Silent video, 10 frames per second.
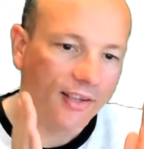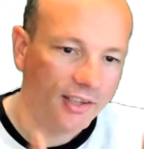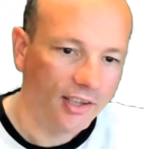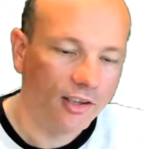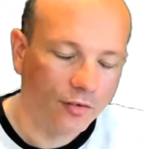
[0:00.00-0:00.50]

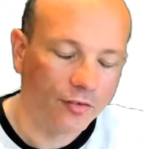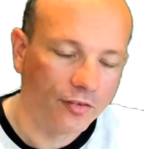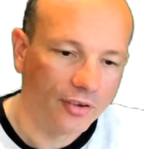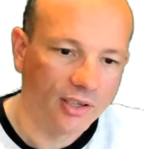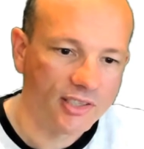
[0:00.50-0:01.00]

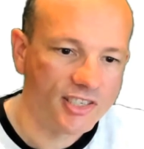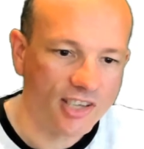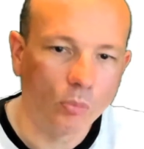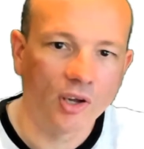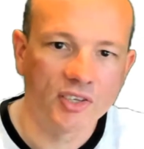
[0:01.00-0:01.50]
If
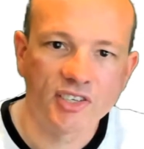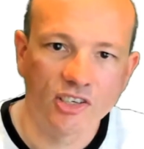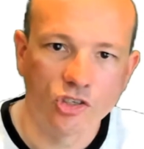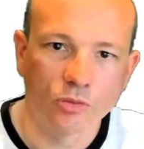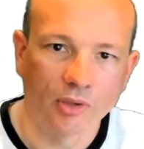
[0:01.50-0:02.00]
someone
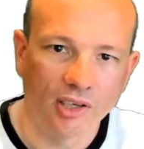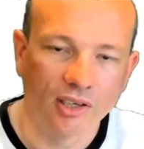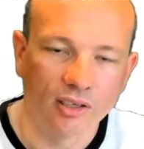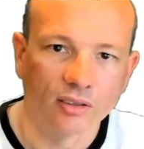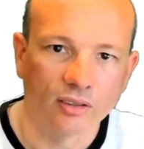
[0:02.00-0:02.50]
said to
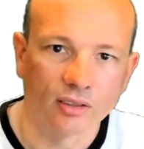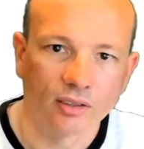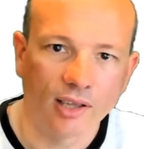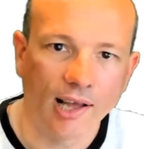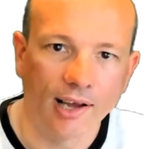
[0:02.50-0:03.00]
me,
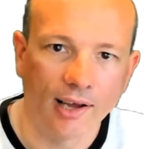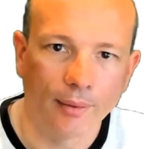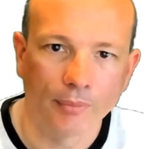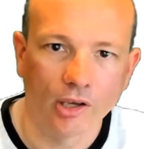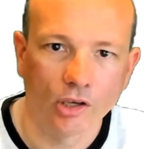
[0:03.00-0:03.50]

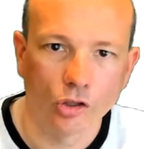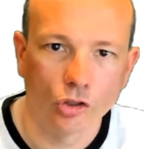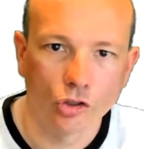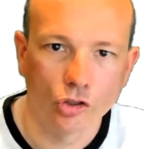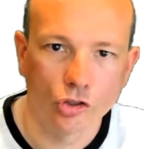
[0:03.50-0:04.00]
do
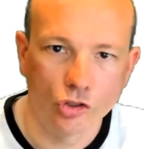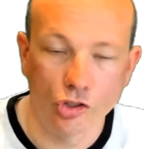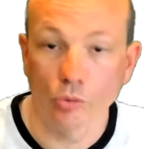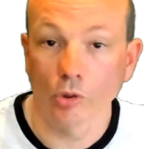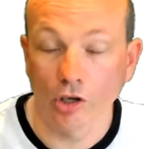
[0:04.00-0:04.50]

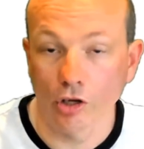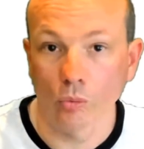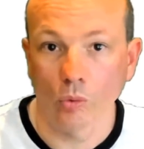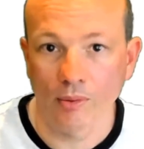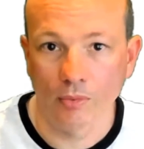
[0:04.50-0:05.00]
you want to go to
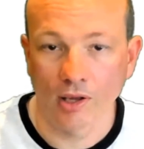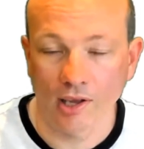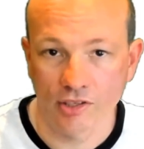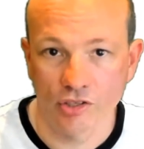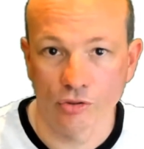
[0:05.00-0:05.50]

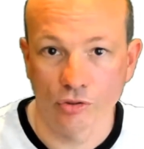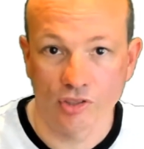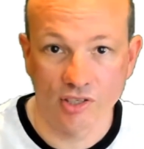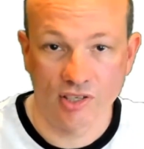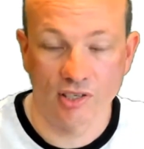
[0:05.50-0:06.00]

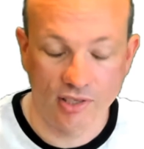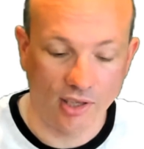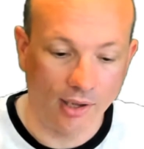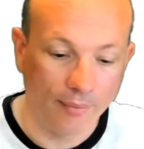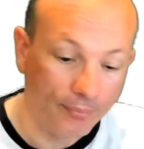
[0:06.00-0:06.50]

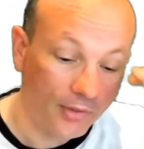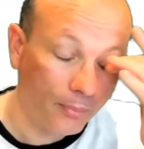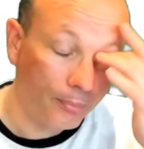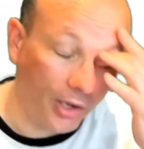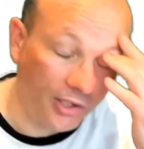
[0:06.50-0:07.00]
Sizzler?
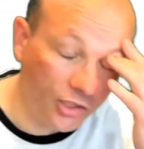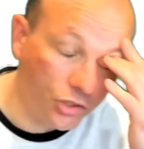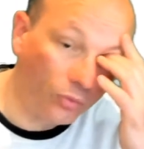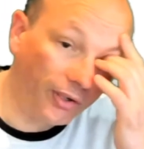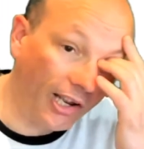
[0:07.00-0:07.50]
My
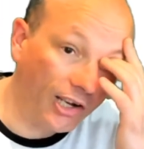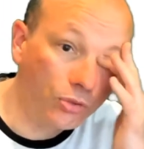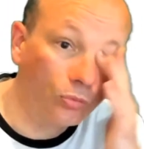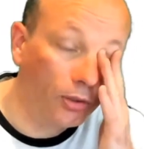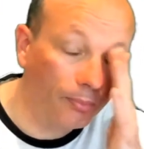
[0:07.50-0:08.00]
initial
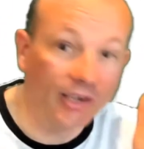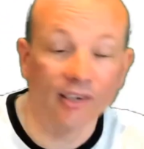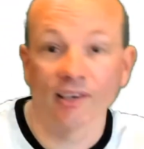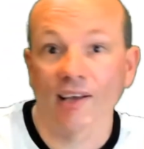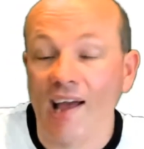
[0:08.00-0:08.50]
reaction would have
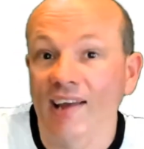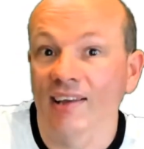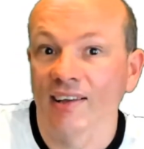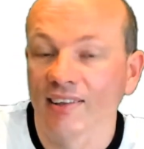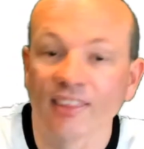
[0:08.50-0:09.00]
been,
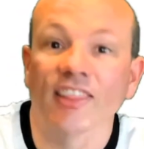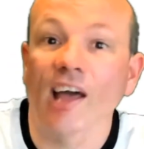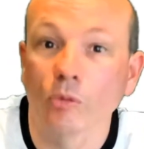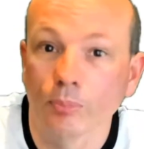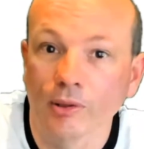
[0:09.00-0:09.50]
hey,
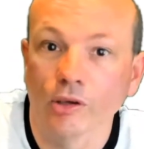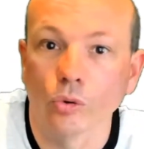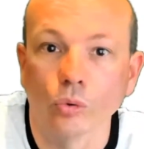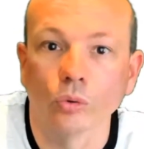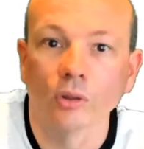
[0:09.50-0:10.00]
that would be
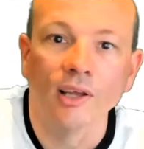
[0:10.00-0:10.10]
cool.